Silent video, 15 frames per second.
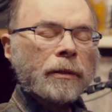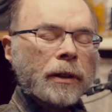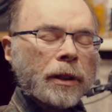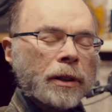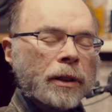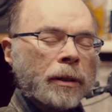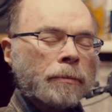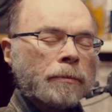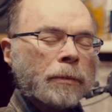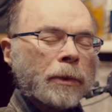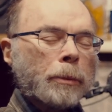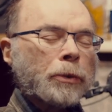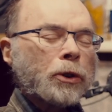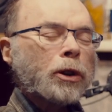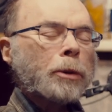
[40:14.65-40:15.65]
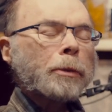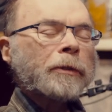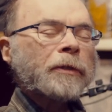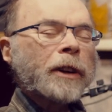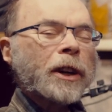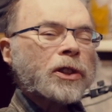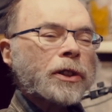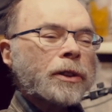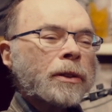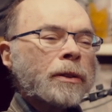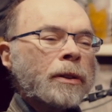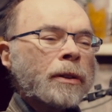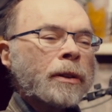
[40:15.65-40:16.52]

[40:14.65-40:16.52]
in the computer profession,